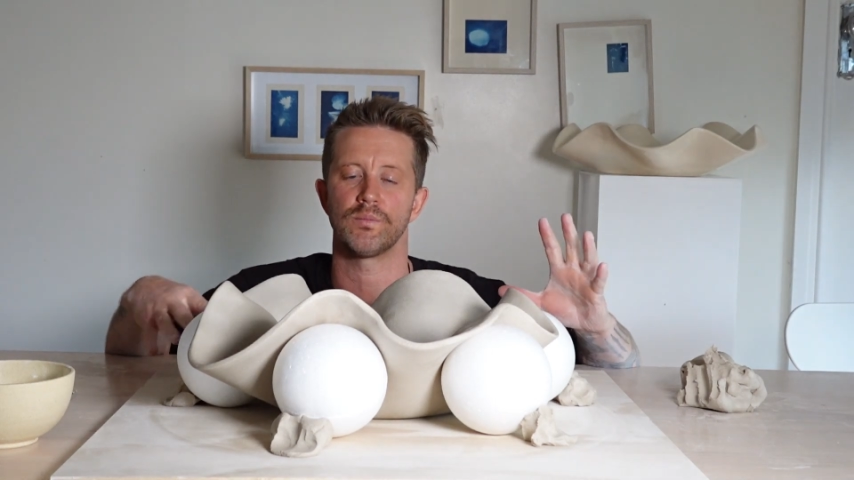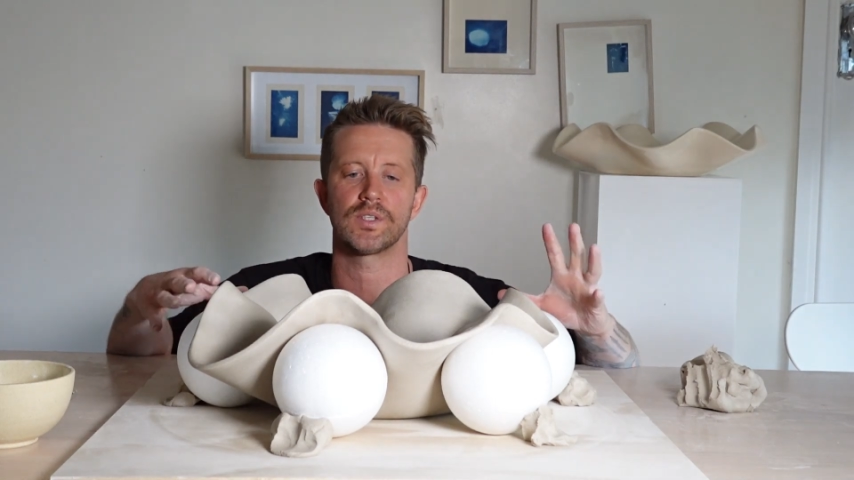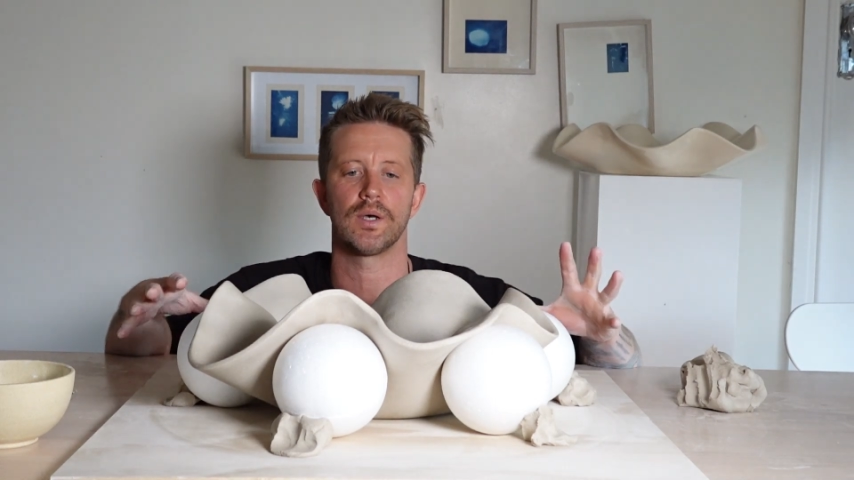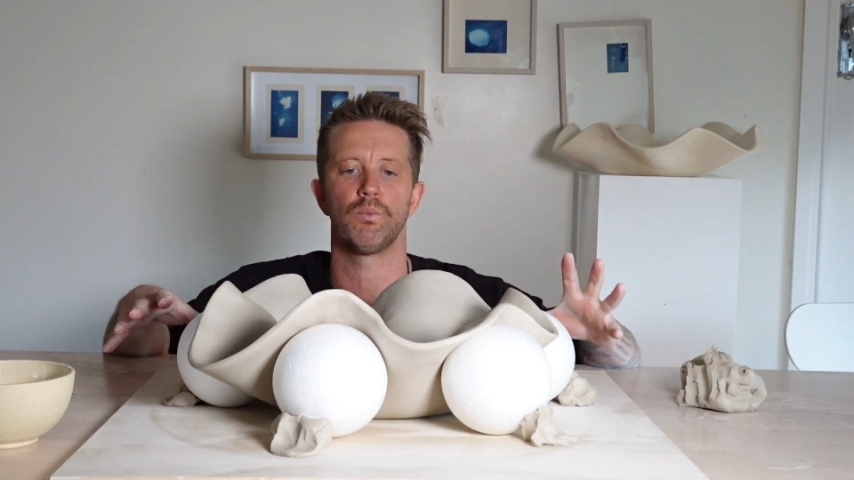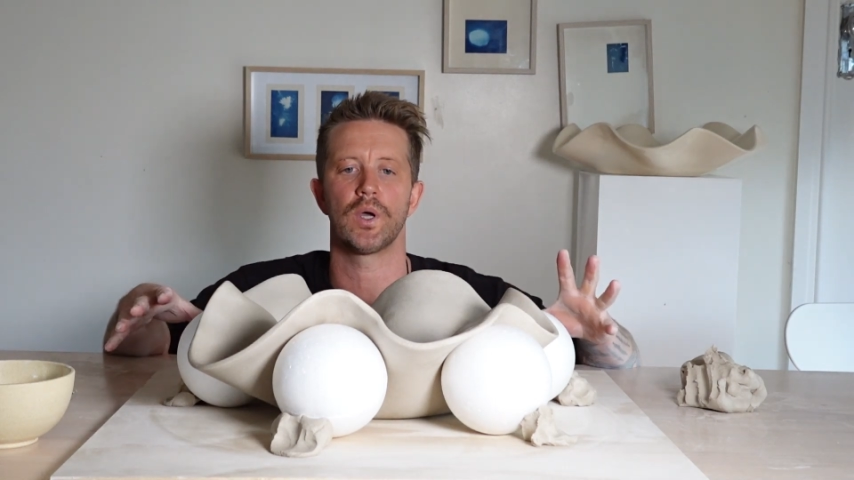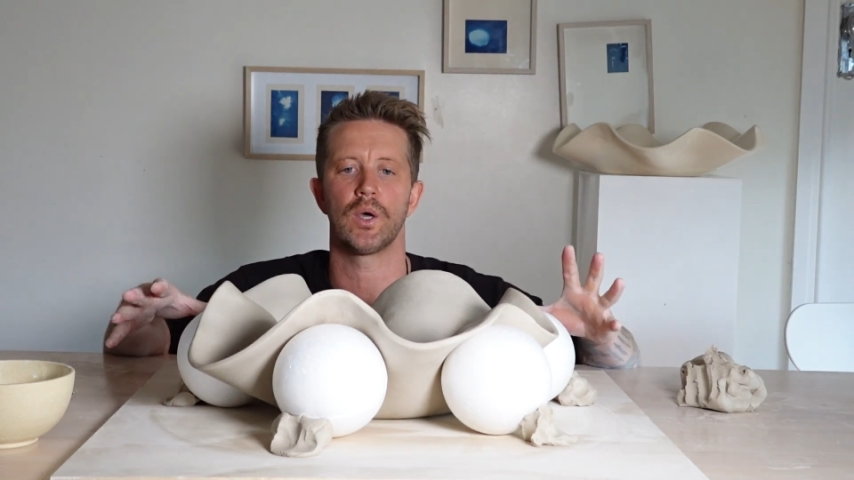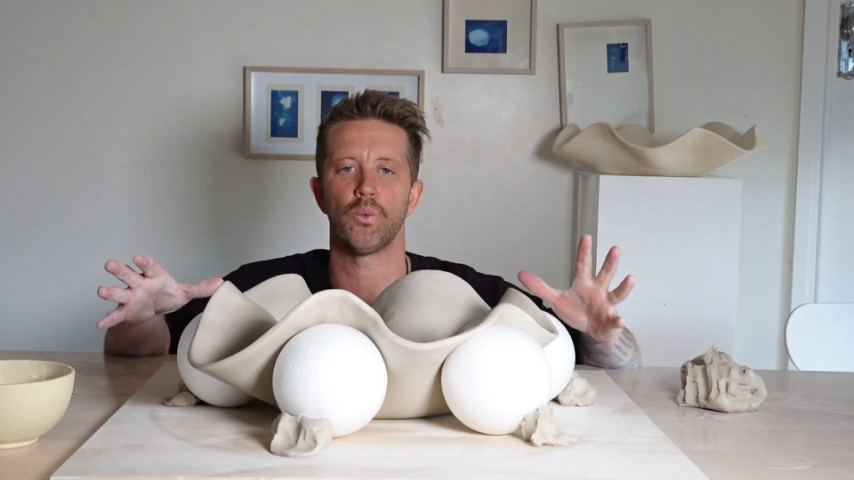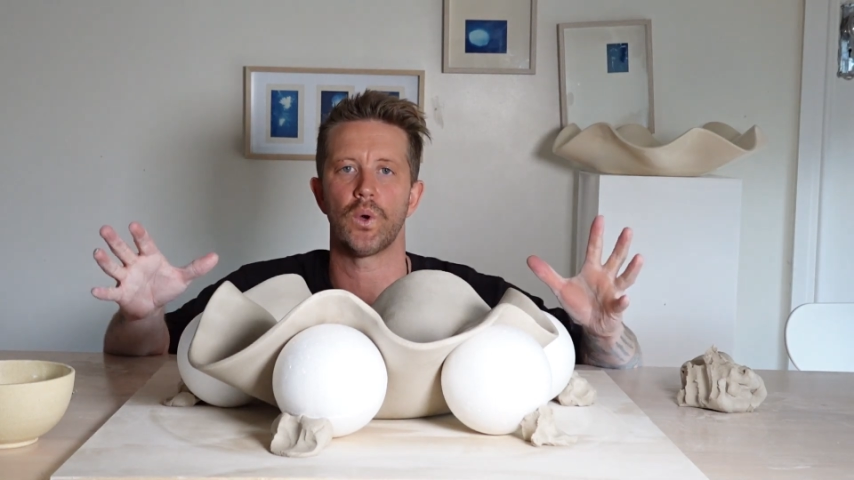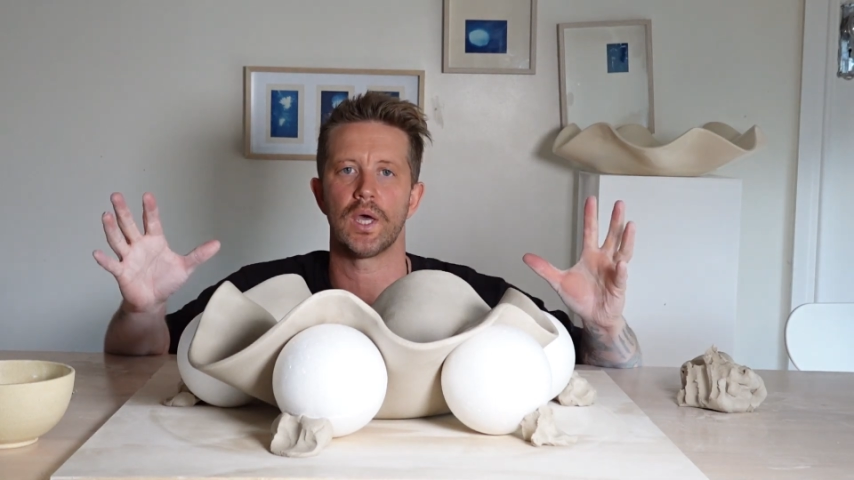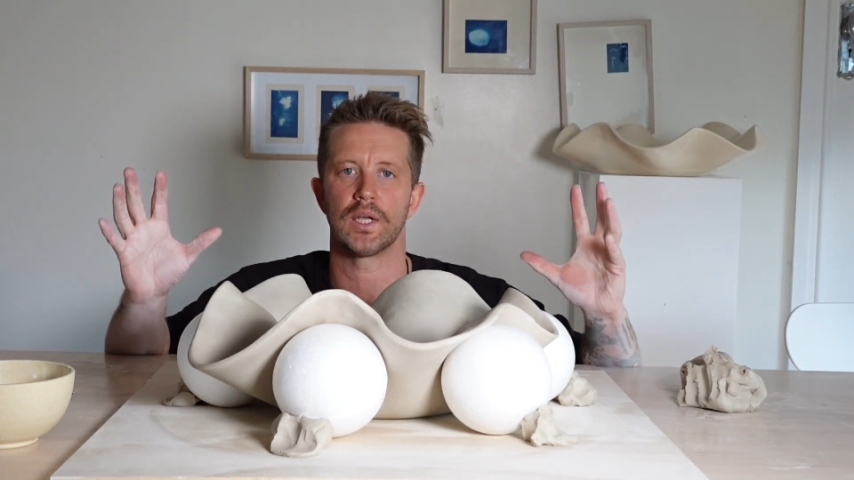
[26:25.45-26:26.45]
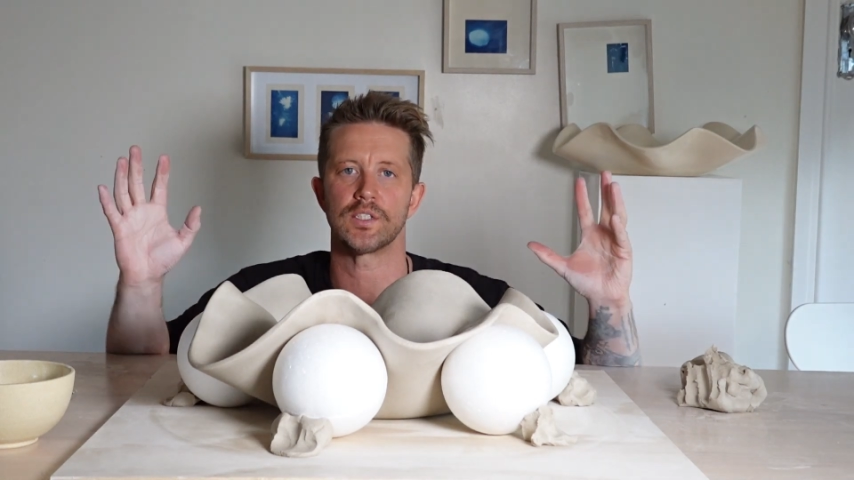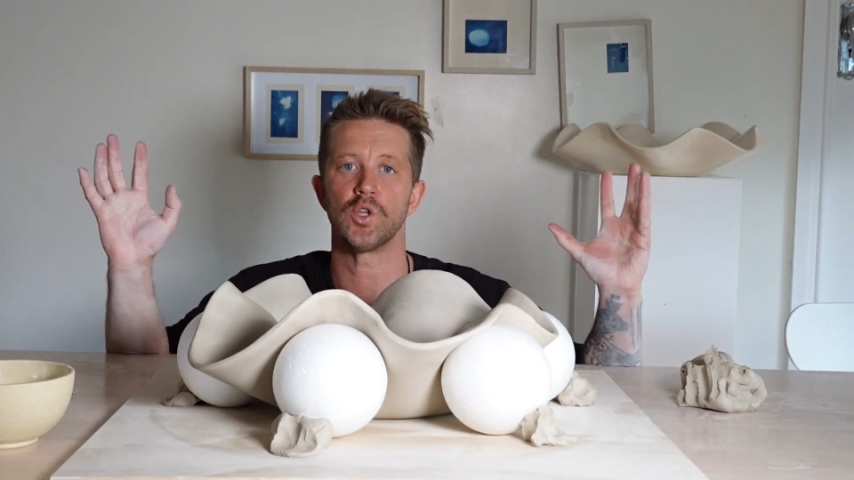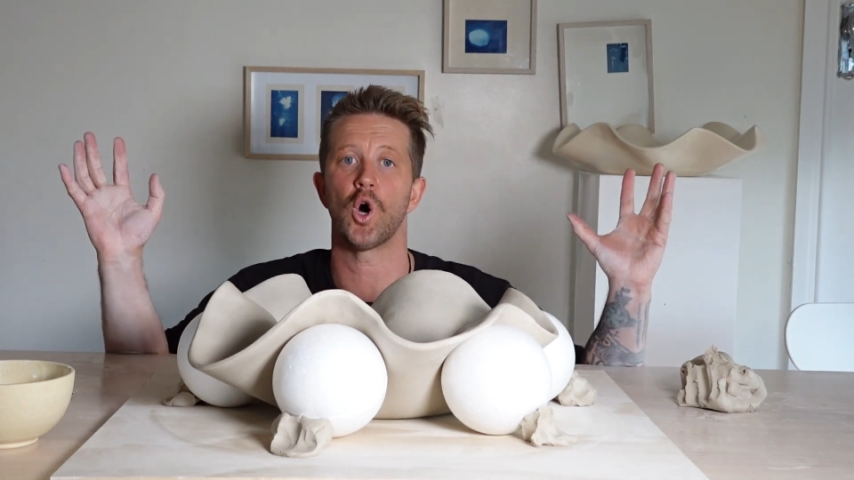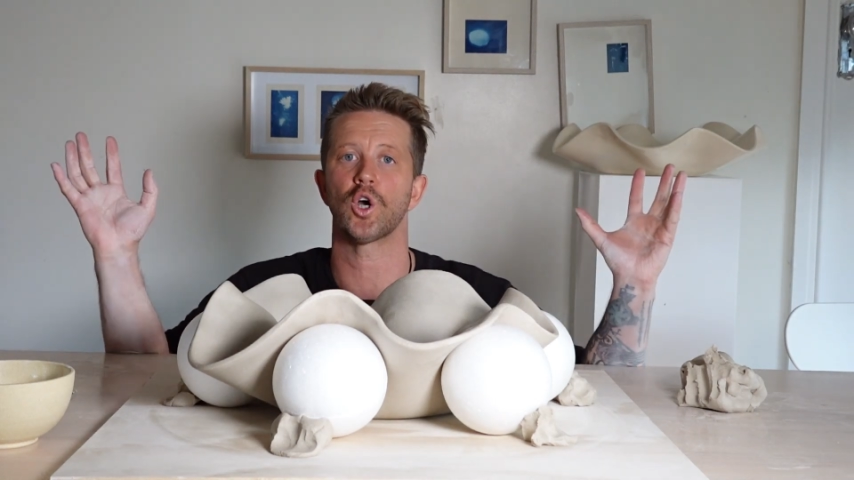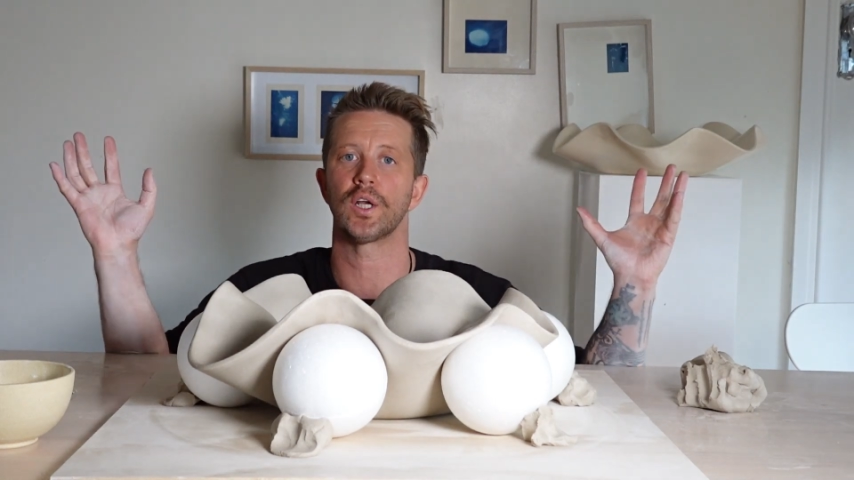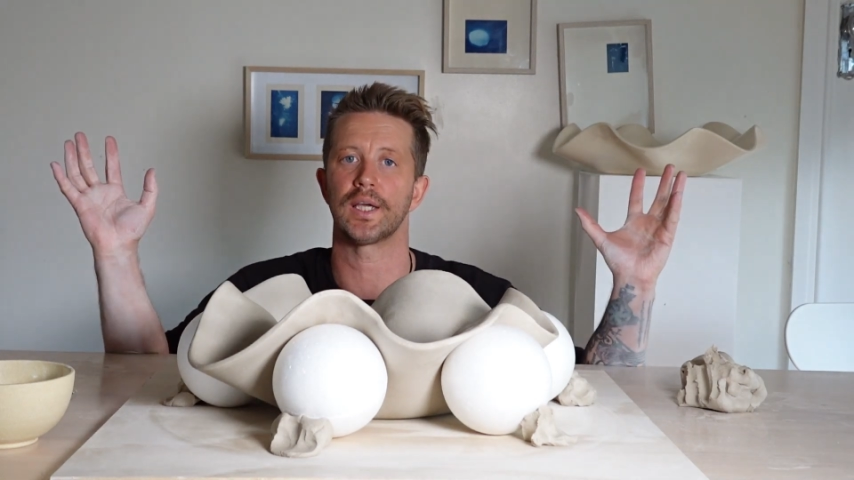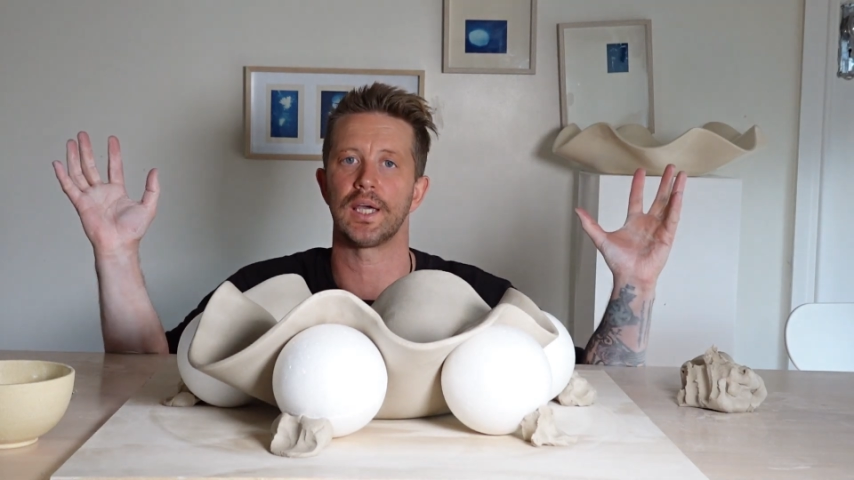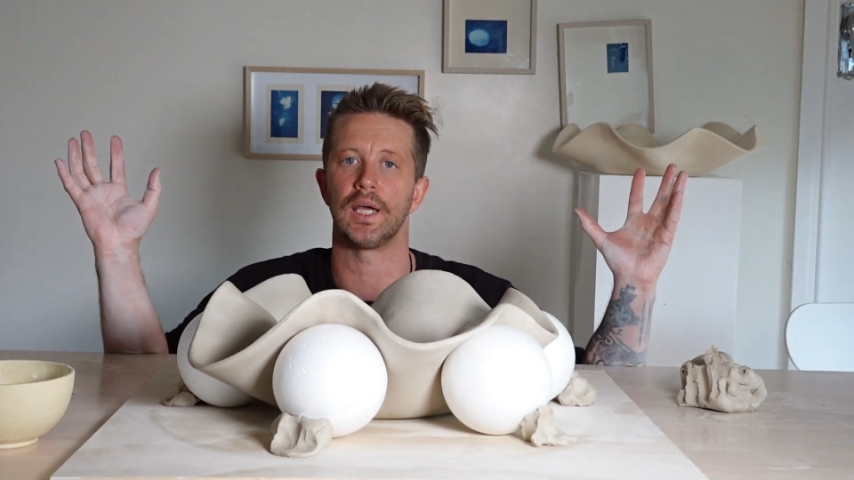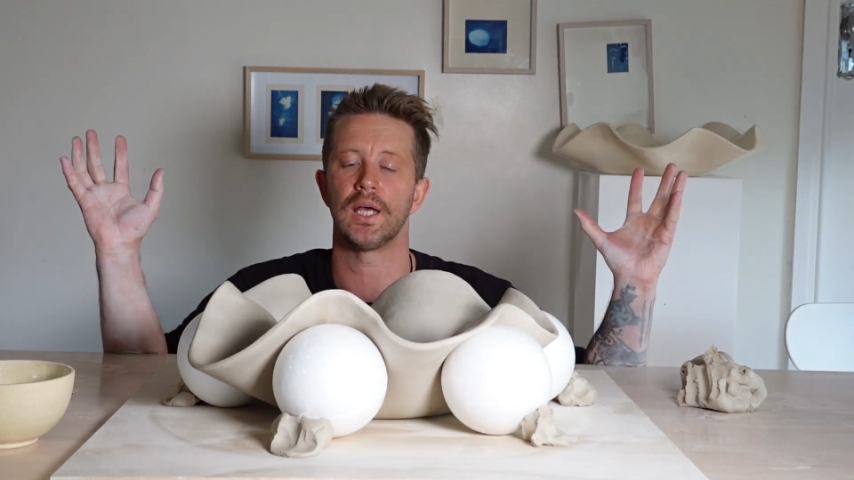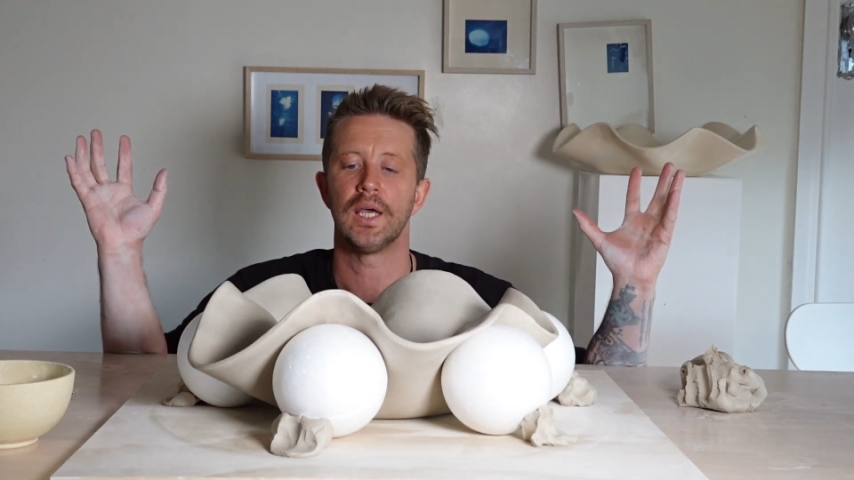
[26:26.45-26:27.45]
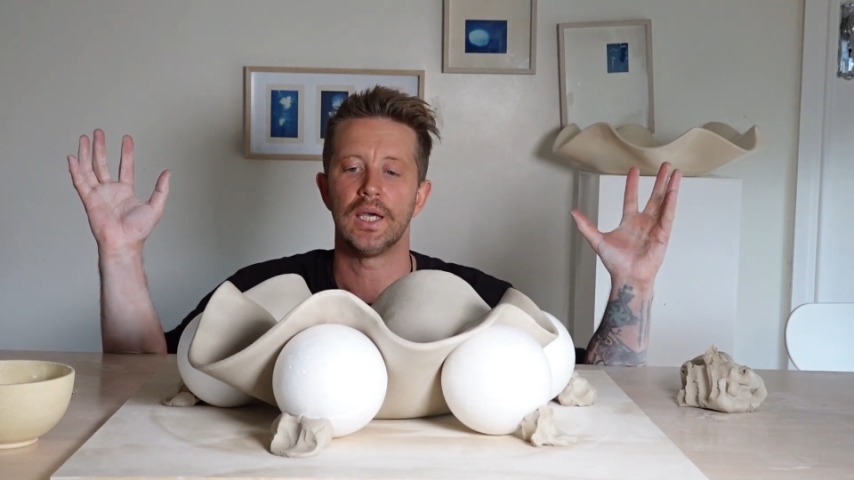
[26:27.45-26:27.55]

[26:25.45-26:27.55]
somewhere where it's not going to get